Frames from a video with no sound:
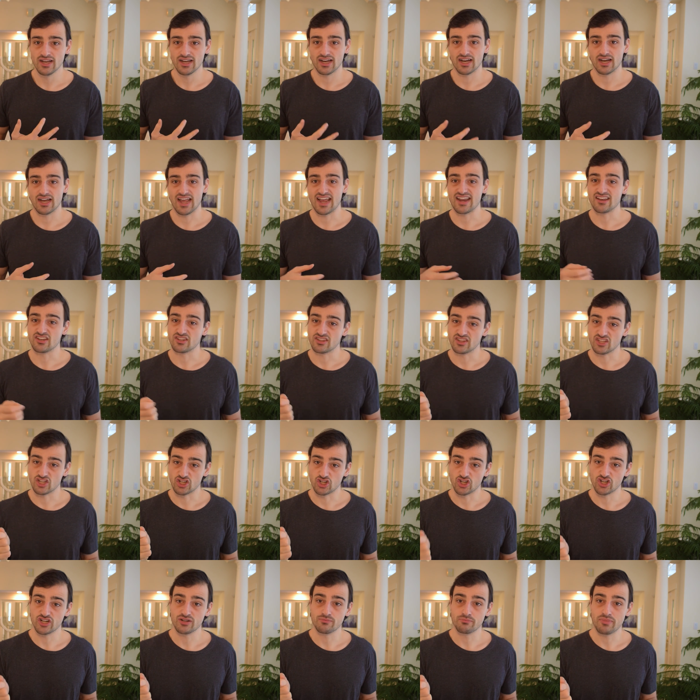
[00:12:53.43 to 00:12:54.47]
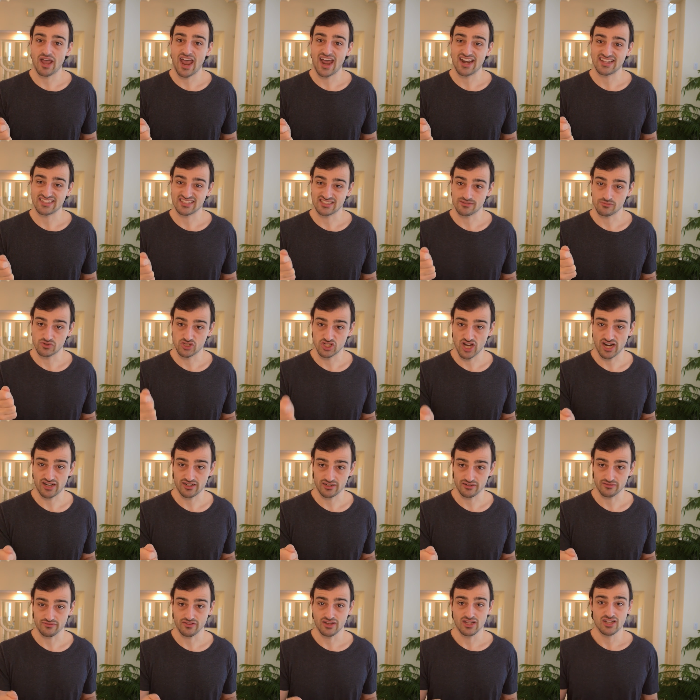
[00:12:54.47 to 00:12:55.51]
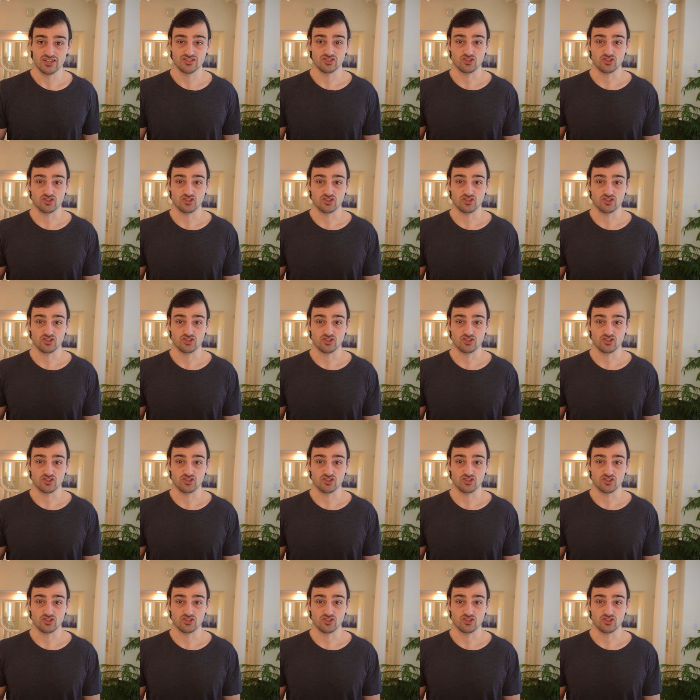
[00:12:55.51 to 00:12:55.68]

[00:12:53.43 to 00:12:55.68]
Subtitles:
And the good and bad is subjective.